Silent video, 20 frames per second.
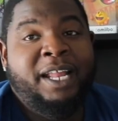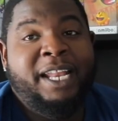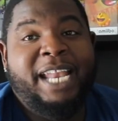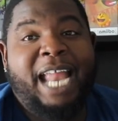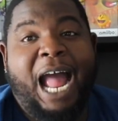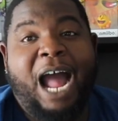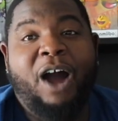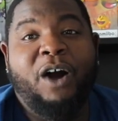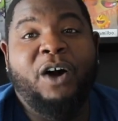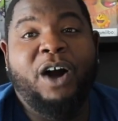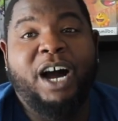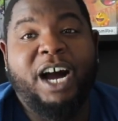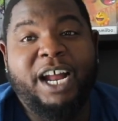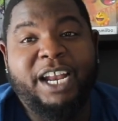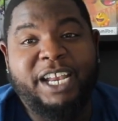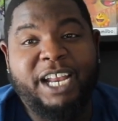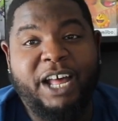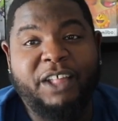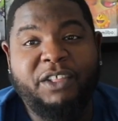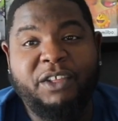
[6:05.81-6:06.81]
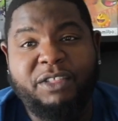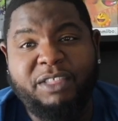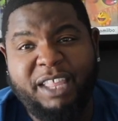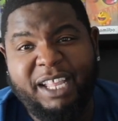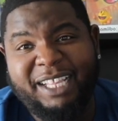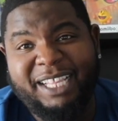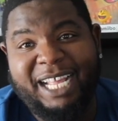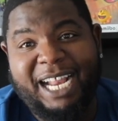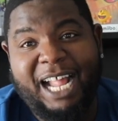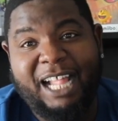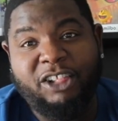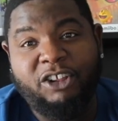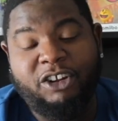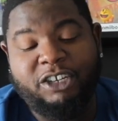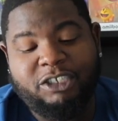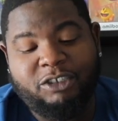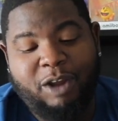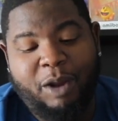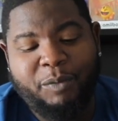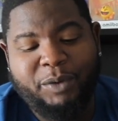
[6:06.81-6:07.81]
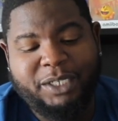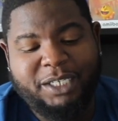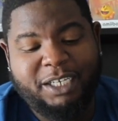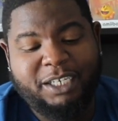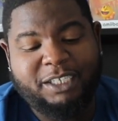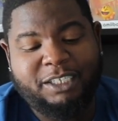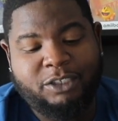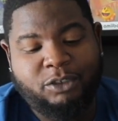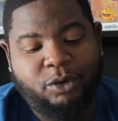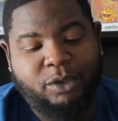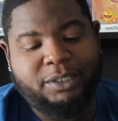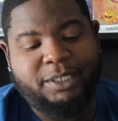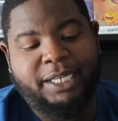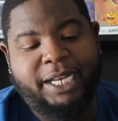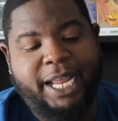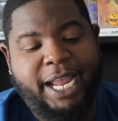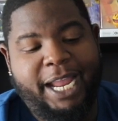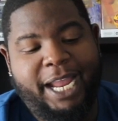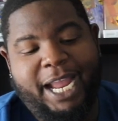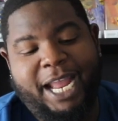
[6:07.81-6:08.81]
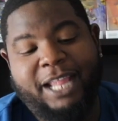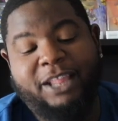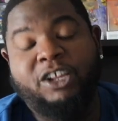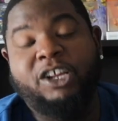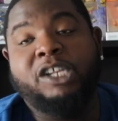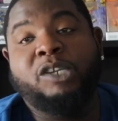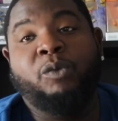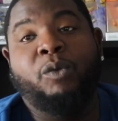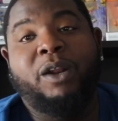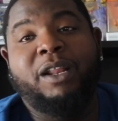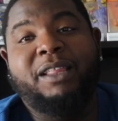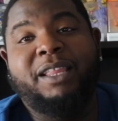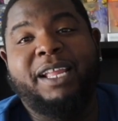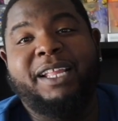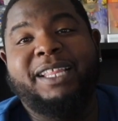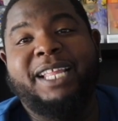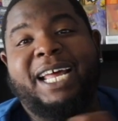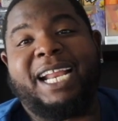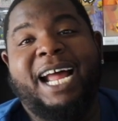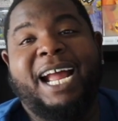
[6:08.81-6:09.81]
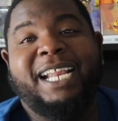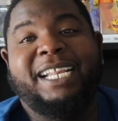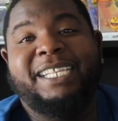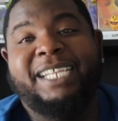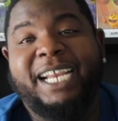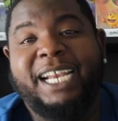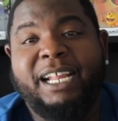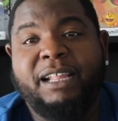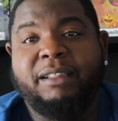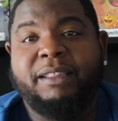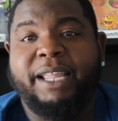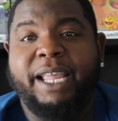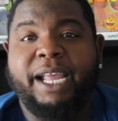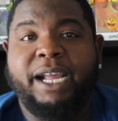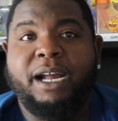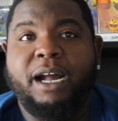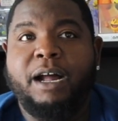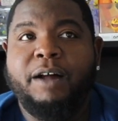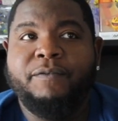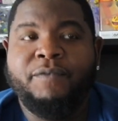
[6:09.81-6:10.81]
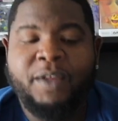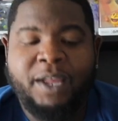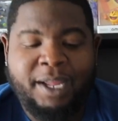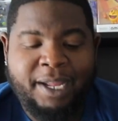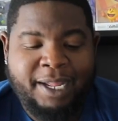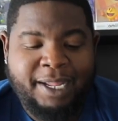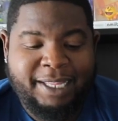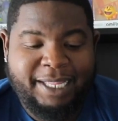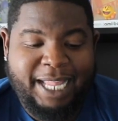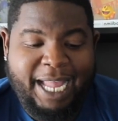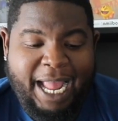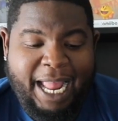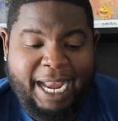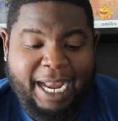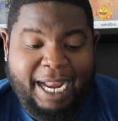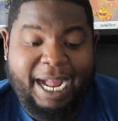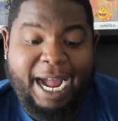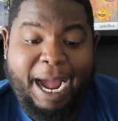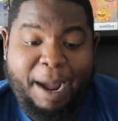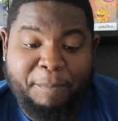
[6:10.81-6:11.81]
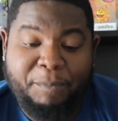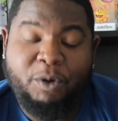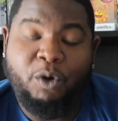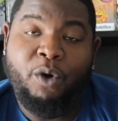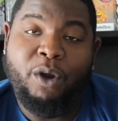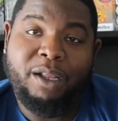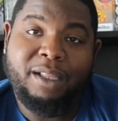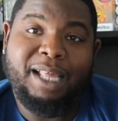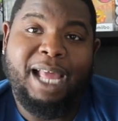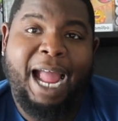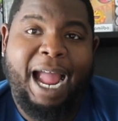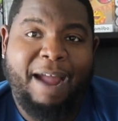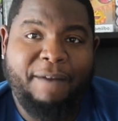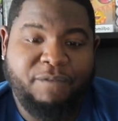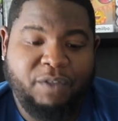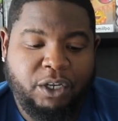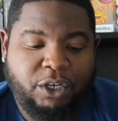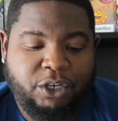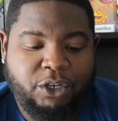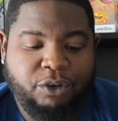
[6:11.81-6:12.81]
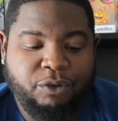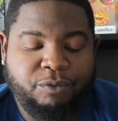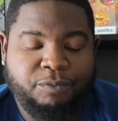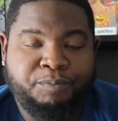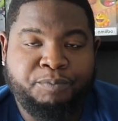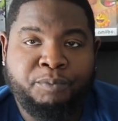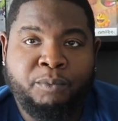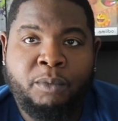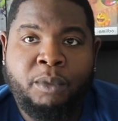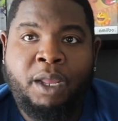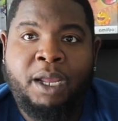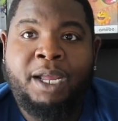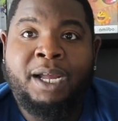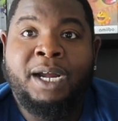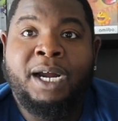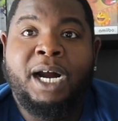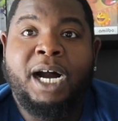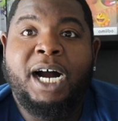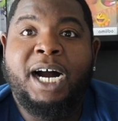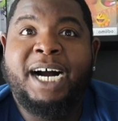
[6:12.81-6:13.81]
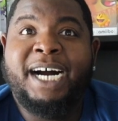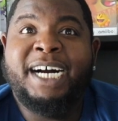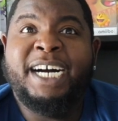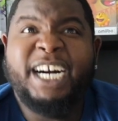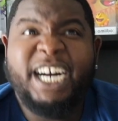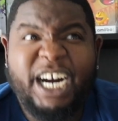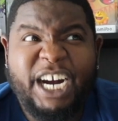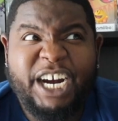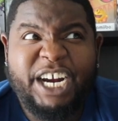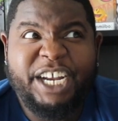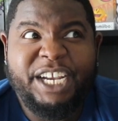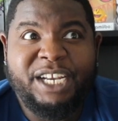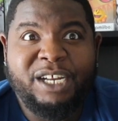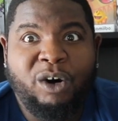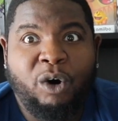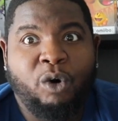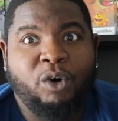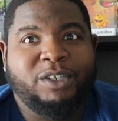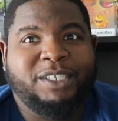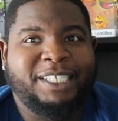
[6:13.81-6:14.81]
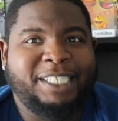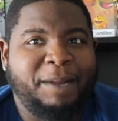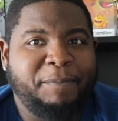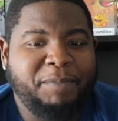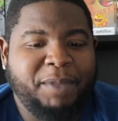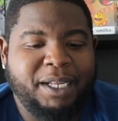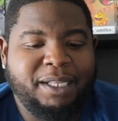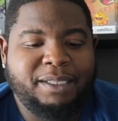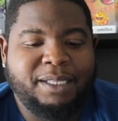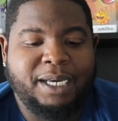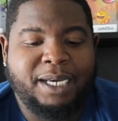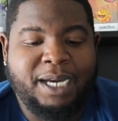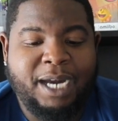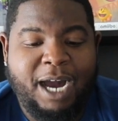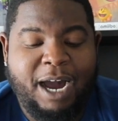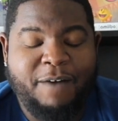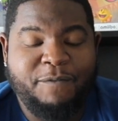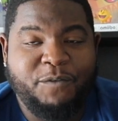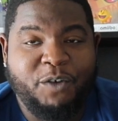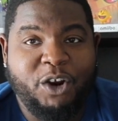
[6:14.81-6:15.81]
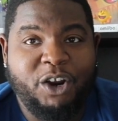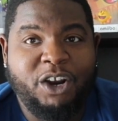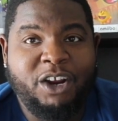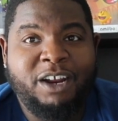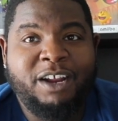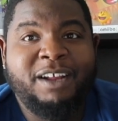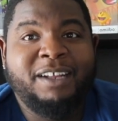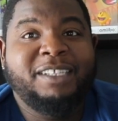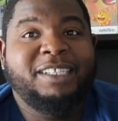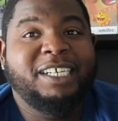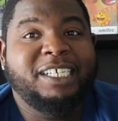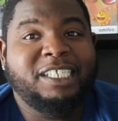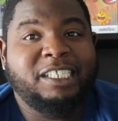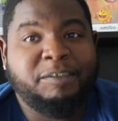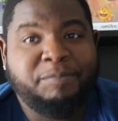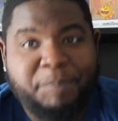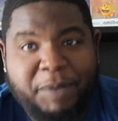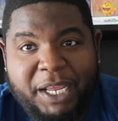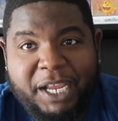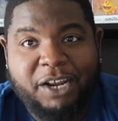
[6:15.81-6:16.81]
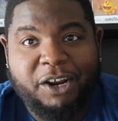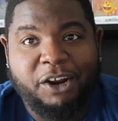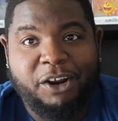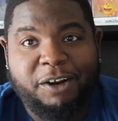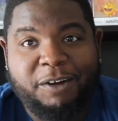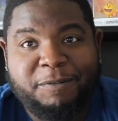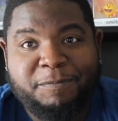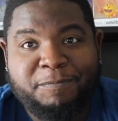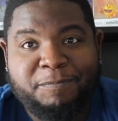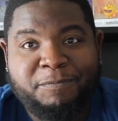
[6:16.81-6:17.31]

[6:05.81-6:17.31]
Now, another thing that I learned, so I went to the store today, and there's one thing that I didn't think of that I'm going to have to do. A hood or something to cover the speaker.